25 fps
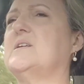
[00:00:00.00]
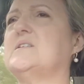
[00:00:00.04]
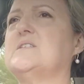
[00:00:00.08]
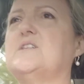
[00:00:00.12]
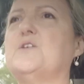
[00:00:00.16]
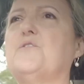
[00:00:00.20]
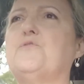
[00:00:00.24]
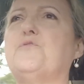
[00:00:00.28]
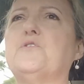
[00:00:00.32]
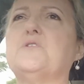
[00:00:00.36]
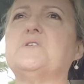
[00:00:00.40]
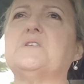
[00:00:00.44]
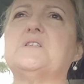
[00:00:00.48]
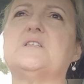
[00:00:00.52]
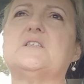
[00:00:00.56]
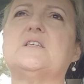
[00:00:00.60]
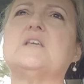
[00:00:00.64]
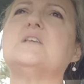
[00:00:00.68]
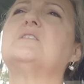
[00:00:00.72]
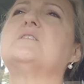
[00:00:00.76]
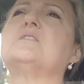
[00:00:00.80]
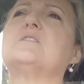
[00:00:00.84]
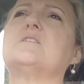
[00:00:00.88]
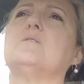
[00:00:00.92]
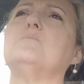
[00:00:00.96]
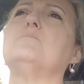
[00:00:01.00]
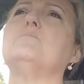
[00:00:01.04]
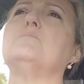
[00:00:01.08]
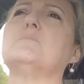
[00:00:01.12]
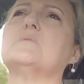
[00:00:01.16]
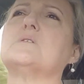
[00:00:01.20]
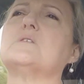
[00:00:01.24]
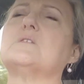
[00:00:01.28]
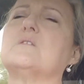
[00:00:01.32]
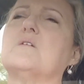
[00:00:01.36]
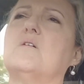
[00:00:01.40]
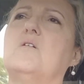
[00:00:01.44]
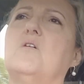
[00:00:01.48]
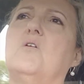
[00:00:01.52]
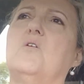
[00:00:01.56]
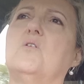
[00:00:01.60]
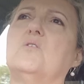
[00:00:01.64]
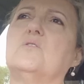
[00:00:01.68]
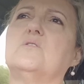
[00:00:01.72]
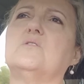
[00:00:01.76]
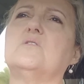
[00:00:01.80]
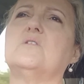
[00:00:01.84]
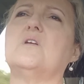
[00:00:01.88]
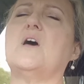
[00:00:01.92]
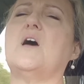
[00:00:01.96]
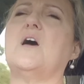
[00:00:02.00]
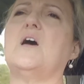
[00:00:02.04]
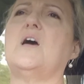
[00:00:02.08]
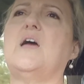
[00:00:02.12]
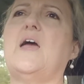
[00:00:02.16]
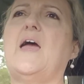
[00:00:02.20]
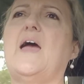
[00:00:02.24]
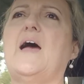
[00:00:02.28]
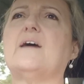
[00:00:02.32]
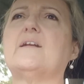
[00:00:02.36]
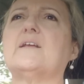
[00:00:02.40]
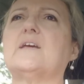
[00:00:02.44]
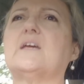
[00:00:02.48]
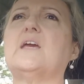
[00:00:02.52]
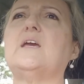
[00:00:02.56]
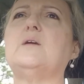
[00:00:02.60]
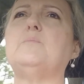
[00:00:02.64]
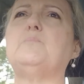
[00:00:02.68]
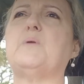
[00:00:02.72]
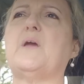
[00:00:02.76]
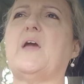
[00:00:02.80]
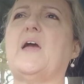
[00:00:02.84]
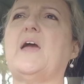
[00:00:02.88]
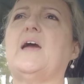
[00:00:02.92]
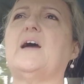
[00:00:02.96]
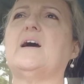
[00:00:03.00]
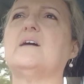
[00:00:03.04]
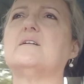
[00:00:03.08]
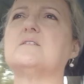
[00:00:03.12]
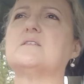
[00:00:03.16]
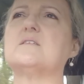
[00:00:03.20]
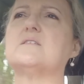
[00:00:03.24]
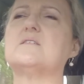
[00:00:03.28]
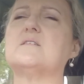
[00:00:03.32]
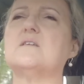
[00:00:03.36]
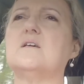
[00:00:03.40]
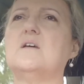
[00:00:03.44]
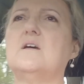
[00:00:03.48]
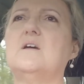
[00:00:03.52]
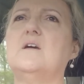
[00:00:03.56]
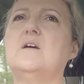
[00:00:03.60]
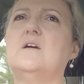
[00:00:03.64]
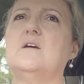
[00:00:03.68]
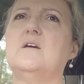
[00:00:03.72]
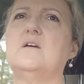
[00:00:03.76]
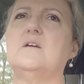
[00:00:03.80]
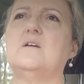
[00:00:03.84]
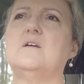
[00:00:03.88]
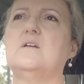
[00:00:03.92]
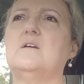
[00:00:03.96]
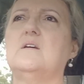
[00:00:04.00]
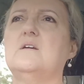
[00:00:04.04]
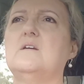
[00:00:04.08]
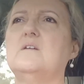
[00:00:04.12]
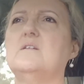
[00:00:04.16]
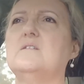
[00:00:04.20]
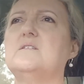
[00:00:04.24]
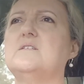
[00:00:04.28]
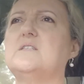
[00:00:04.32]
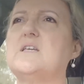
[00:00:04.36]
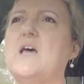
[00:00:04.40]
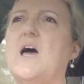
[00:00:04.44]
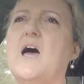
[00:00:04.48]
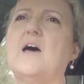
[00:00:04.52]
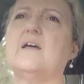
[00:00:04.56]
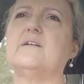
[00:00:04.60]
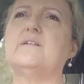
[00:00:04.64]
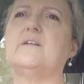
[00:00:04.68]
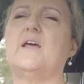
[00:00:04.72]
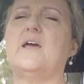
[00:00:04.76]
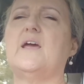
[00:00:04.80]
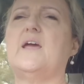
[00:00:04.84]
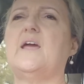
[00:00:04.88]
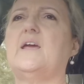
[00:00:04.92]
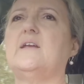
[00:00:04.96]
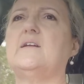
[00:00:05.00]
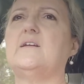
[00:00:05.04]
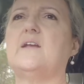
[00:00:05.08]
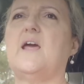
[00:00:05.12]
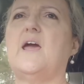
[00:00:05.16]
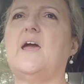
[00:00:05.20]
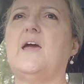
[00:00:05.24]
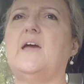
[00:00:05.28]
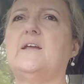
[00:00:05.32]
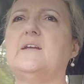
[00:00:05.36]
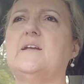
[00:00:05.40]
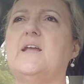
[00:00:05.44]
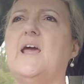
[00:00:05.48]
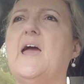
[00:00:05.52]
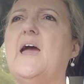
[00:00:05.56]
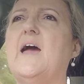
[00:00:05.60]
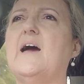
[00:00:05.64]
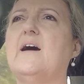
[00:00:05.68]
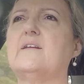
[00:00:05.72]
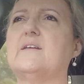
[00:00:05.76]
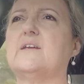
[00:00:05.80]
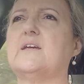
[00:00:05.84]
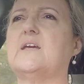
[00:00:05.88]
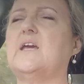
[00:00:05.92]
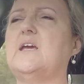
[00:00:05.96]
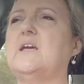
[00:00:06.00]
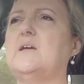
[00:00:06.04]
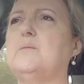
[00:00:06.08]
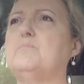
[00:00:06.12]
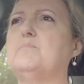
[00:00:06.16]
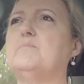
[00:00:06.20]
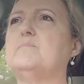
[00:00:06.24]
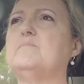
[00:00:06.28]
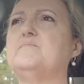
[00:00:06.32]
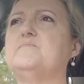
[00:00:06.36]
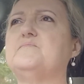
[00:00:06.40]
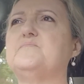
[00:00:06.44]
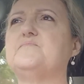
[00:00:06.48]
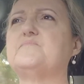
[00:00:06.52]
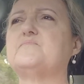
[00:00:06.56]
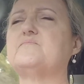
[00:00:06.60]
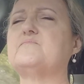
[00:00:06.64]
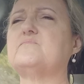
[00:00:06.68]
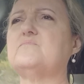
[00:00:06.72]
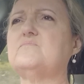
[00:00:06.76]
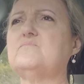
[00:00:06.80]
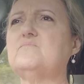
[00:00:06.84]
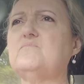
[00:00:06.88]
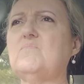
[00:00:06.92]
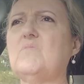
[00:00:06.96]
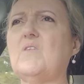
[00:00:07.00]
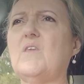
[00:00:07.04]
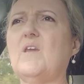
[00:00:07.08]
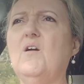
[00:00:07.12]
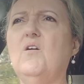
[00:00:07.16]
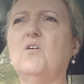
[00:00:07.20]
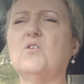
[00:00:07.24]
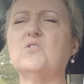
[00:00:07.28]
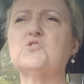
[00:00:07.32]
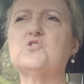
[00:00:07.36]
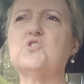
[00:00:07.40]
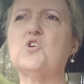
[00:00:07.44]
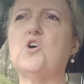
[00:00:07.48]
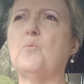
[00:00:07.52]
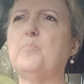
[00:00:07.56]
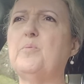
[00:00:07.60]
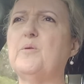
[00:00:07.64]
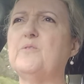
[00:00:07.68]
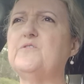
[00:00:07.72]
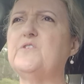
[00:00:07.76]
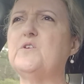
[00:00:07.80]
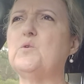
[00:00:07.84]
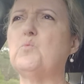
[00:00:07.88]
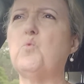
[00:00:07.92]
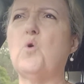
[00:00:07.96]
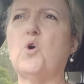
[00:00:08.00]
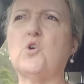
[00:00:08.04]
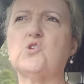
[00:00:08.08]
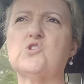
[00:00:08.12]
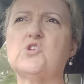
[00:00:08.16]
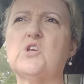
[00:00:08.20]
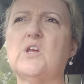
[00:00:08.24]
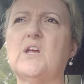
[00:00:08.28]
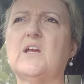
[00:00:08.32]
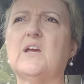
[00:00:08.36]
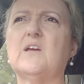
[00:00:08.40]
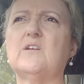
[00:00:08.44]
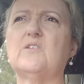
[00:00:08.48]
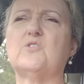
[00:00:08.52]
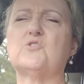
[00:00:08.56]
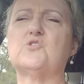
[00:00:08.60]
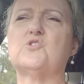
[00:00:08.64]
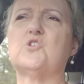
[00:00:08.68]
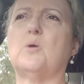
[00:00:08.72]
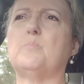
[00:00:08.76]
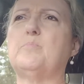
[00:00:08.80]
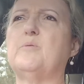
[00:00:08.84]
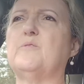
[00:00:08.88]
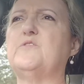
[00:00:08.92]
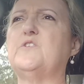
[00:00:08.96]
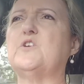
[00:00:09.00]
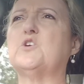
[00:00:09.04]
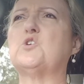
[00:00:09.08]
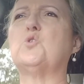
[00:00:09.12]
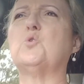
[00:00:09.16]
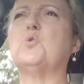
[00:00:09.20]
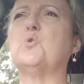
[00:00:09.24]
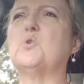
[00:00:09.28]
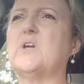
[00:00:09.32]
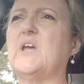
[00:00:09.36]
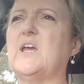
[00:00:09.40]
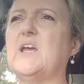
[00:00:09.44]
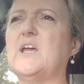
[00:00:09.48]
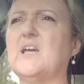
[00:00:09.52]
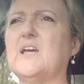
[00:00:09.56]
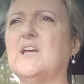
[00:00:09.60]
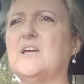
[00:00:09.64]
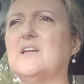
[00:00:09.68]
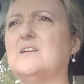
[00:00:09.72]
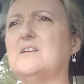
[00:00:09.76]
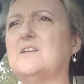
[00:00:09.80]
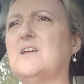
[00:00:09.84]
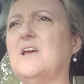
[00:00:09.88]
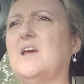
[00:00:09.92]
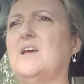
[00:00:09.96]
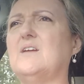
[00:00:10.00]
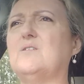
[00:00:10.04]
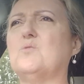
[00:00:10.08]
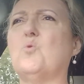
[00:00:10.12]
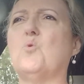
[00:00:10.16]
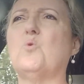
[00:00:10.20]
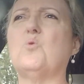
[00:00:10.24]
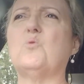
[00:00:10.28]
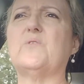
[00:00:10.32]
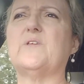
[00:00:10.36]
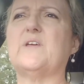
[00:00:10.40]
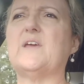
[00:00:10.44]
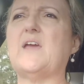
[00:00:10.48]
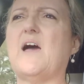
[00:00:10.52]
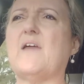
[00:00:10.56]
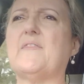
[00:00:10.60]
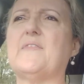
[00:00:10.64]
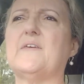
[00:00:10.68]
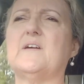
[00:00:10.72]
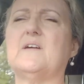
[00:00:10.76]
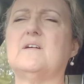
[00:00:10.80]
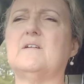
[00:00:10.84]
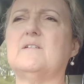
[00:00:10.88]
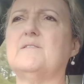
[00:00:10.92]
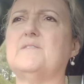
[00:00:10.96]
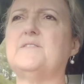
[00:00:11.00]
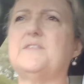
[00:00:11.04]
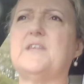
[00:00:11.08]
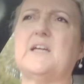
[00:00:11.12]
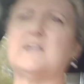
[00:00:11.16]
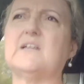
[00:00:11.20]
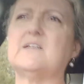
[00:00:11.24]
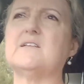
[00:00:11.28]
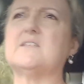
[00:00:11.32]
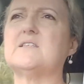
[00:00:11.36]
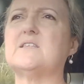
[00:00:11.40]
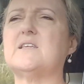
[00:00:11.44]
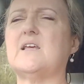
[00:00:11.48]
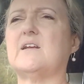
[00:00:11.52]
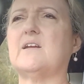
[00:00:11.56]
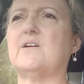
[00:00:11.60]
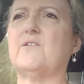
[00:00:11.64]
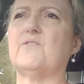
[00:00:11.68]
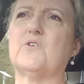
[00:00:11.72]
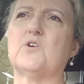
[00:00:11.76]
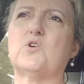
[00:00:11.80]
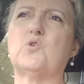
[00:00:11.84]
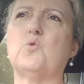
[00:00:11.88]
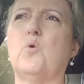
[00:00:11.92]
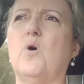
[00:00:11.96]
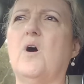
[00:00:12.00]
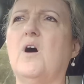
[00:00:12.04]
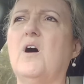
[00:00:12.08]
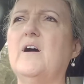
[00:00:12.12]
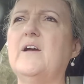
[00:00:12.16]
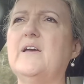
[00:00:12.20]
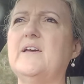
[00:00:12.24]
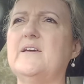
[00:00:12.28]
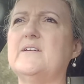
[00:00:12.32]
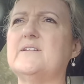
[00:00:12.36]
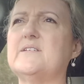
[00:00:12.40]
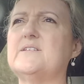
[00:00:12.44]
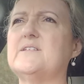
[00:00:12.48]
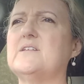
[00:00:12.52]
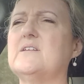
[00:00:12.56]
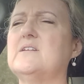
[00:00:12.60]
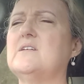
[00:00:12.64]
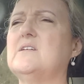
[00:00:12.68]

different systems on how to keep your house done, and how to keep on top of your washing and on top of your cooking and all the other things that are required